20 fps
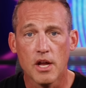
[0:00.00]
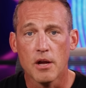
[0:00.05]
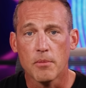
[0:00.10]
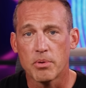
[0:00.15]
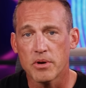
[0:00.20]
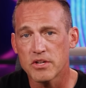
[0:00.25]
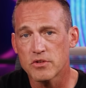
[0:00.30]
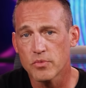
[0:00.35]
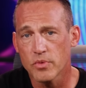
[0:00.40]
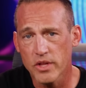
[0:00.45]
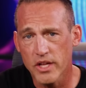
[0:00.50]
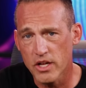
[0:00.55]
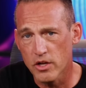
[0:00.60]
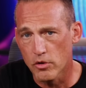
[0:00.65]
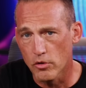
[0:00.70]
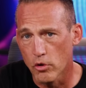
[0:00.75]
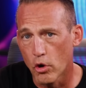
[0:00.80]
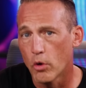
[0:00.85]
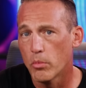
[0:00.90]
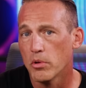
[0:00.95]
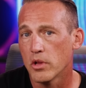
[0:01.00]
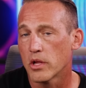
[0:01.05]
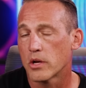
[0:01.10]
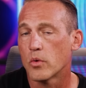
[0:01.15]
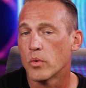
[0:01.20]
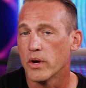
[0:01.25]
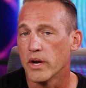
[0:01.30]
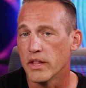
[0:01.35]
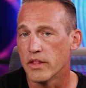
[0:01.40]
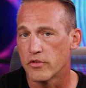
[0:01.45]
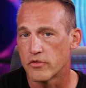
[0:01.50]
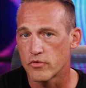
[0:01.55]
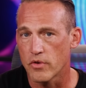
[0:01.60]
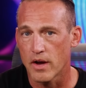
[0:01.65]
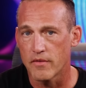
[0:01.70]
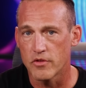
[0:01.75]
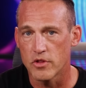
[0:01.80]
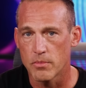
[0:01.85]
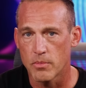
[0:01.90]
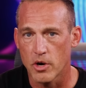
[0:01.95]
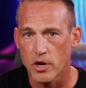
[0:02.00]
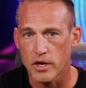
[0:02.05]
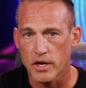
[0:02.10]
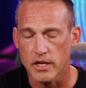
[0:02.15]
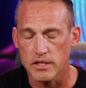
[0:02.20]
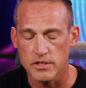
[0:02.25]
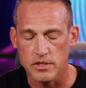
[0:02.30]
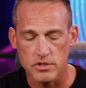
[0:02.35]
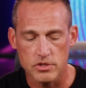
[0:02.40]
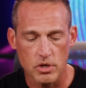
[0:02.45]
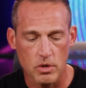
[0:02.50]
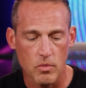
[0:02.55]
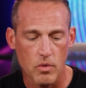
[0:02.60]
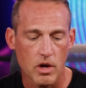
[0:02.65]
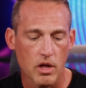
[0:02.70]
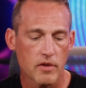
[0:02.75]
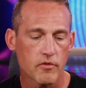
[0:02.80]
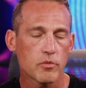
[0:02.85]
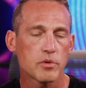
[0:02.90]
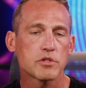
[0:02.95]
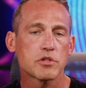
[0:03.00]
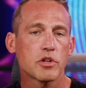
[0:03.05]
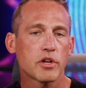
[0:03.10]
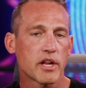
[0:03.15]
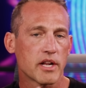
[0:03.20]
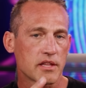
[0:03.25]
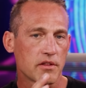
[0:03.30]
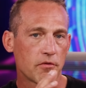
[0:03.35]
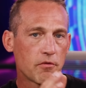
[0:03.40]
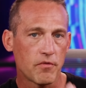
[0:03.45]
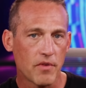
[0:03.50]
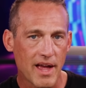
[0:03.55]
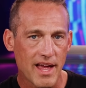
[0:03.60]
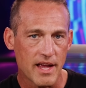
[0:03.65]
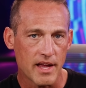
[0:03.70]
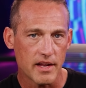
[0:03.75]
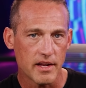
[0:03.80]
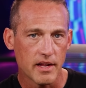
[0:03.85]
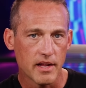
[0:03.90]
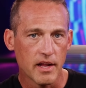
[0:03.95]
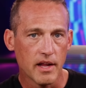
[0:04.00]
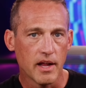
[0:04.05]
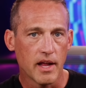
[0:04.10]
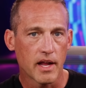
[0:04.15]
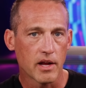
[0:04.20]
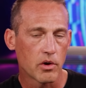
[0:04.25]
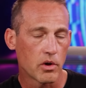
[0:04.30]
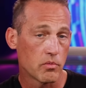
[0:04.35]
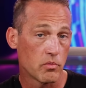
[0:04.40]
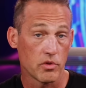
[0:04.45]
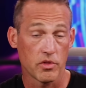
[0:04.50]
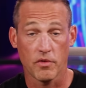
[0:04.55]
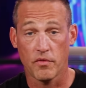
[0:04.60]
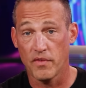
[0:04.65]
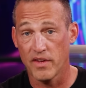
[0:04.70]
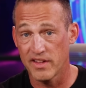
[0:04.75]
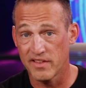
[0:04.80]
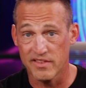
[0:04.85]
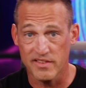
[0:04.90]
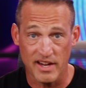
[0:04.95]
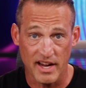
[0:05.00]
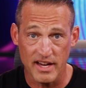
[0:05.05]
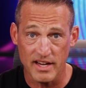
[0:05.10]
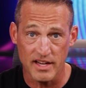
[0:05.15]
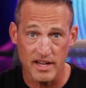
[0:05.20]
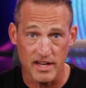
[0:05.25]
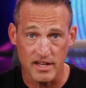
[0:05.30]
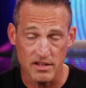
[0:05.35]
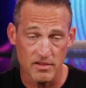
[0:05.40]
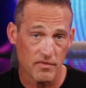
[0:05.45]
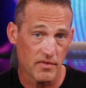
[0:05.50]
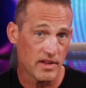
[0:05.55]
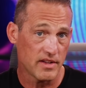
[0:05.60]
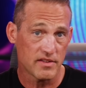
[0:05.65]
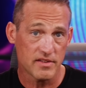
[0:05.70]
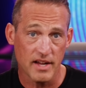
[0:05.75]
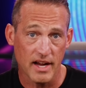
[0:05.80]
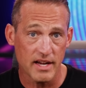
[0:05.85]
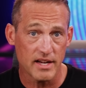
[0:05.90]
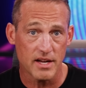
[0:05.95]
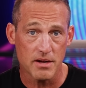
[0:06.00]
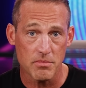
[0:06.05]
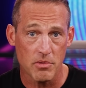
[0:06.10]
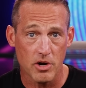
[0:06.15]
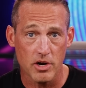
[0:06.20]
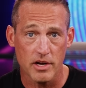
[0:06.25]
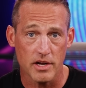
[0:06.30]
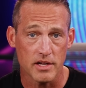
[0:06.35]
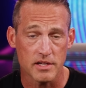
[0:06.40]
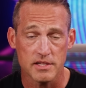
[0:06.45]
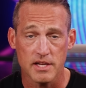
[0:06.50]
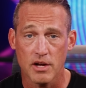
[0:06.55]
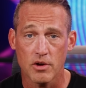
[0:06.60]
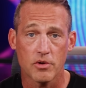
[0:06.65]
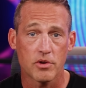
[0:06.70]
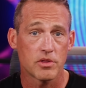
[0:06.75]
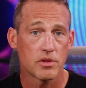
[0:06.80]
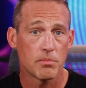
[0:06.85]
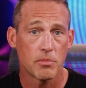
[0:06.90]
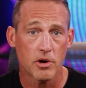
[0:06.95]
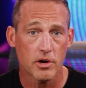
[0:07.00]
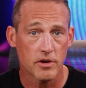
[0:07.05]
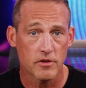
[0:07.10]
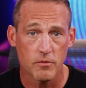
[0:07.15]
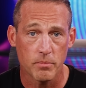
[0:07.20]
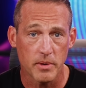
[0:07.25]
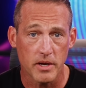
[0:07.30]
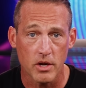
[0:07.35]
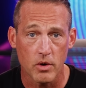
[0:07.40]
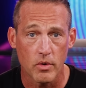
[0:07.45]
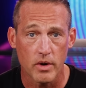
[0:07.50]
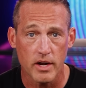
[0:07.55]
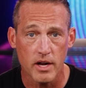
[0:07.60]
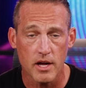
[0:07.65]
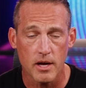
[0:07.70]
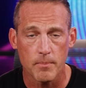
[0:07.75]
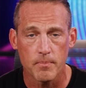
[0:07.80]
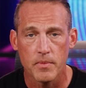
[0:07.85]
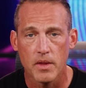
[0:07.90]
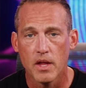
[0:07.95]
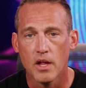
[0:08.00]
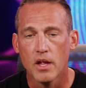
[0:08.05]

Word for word: but it's really global liquidity that's driving the markets. And so while everyone's looking at the Fed and going, well, the Fed's tightening, the Fed's tightening markets, how could the markets be going up?